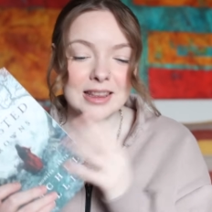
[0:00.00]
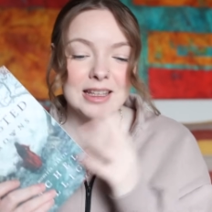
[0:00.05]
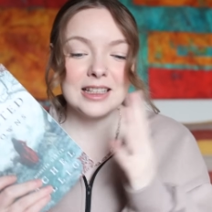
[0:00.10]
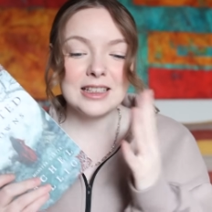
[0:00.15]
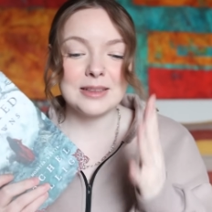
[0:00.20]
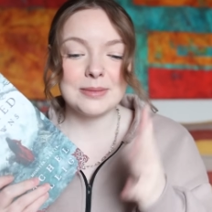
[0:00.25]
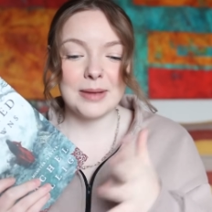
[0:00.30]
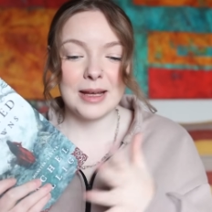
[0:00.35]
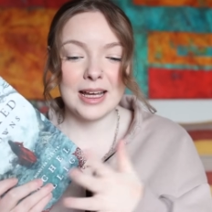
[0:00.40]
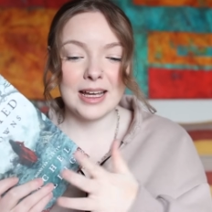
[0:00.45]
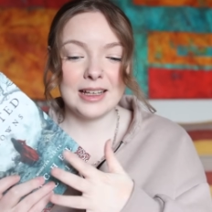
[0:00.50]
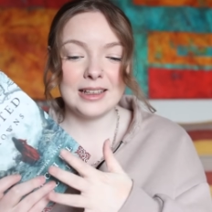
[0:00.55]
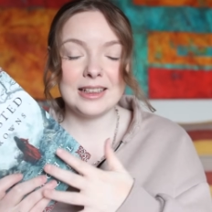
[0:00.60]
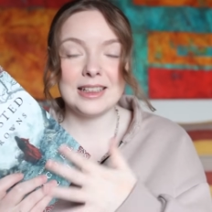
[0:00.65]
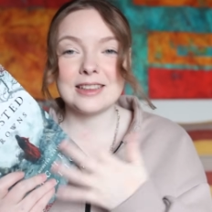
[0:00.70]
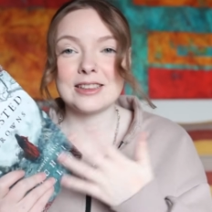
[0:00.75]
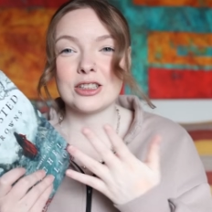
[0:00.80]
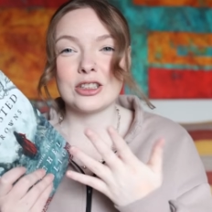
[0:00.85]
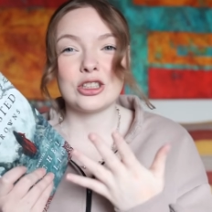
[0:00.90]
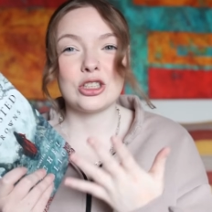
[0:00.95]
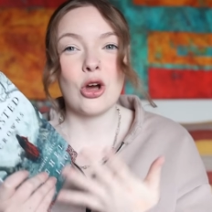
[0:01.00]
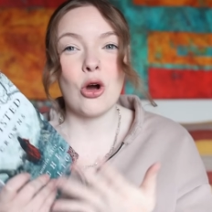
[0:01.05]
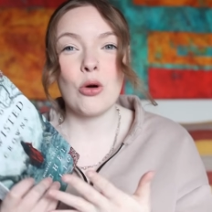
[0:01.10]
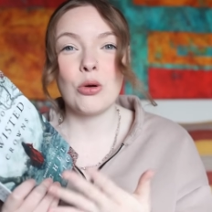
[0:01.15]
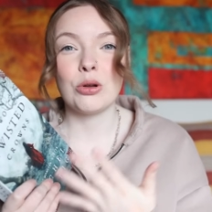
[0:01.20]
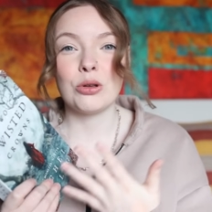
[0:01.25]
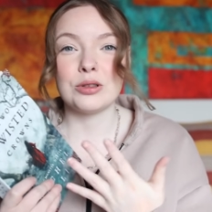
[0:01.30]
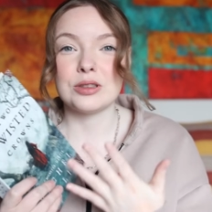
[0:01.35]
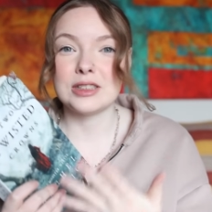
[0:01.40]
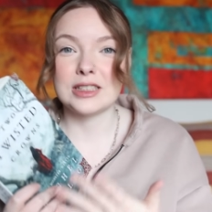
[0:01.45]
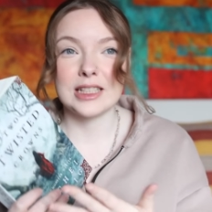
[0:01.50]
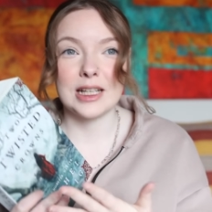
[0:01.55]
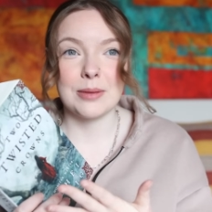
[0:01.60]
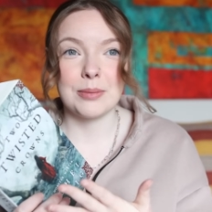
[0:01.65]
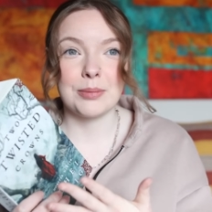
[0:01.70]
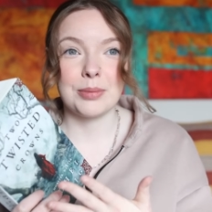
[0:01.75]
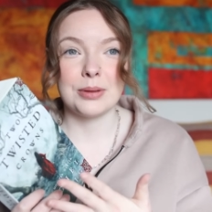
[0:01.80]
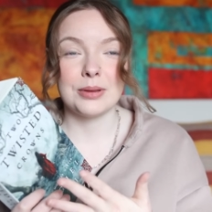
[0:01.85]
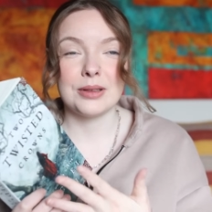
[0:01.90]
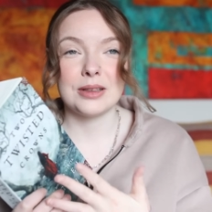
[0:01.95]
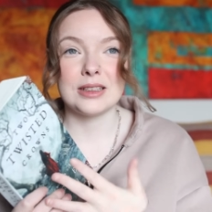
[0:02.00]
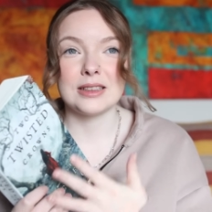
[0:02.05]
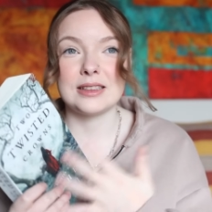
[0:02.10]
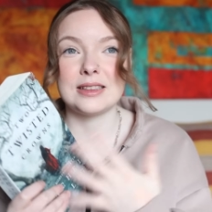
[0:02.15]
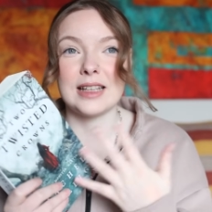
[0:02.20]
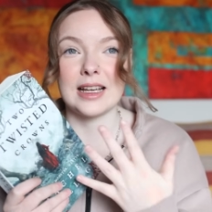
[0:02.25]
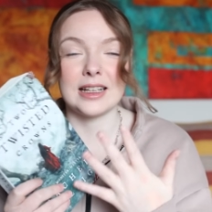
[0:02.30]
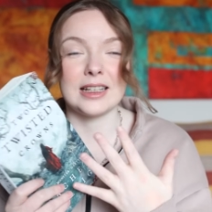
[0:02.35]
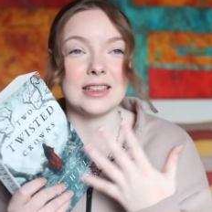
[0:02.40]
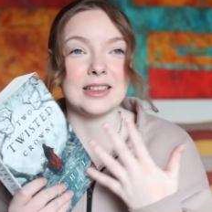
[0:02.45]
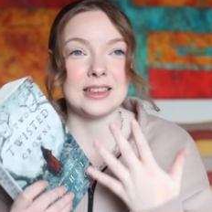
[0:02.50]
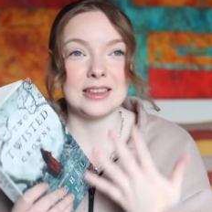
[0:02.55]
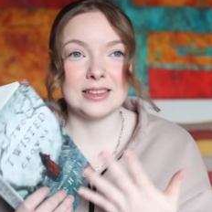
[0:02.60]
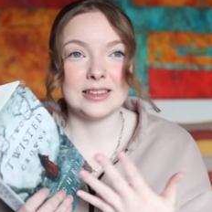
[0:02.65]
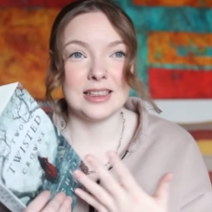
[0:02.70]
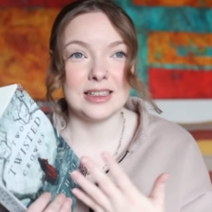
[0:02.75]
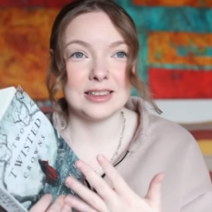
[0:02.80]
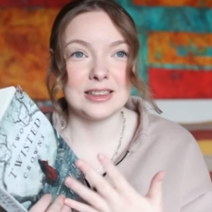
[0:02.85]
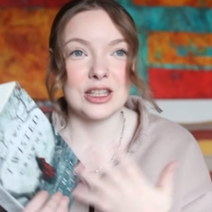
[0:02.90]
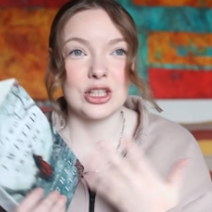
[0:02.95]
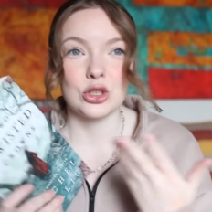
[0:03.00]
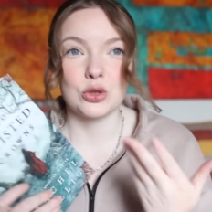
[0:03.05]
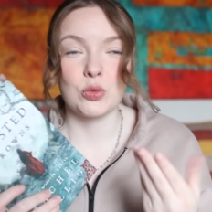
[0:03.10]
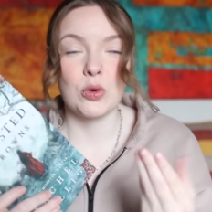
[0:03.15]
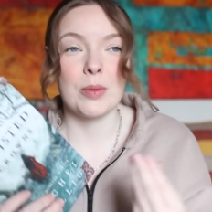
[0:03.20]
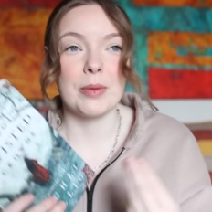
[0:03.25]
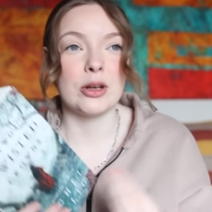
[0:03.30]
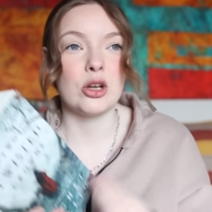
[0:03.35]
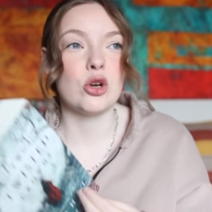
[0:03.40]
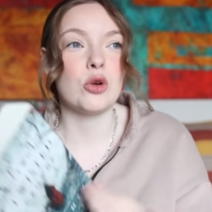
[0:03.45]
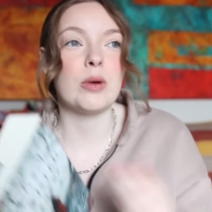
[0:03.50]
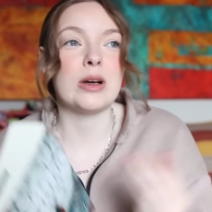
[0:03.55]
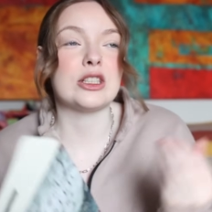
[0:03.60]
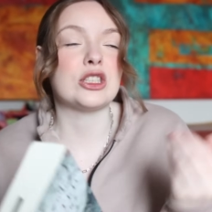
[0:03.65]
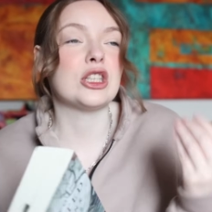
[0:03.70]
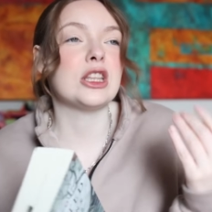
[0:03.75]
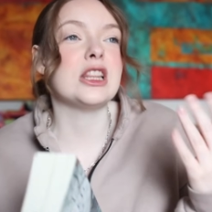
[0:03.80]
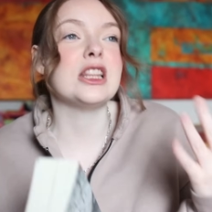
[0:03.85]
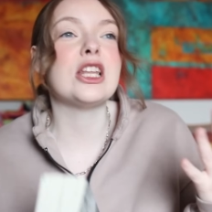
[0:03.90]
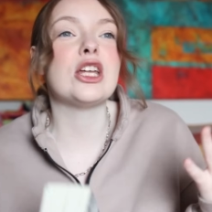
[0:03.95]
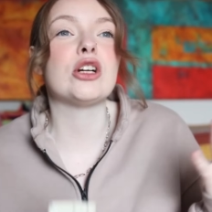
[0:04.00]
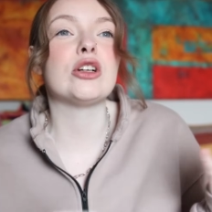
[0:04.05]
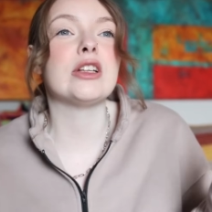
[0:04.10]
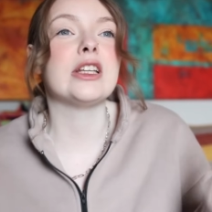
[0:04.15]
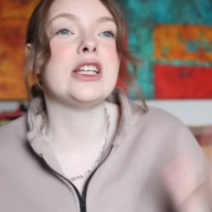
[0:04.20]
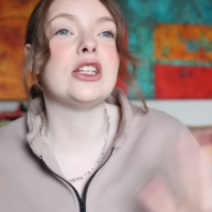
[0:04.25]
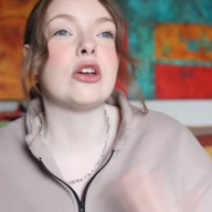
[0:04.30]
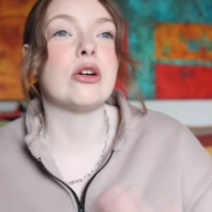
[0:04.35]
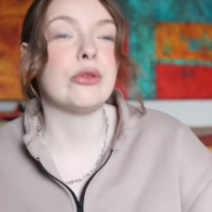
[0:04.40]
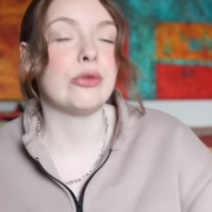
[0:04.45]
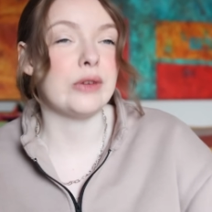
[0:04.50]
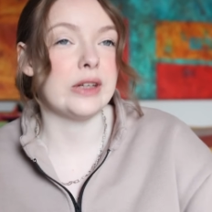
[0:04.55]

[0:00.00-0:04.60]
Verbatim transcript: This man is a total simp the second he sees this woman who has literally no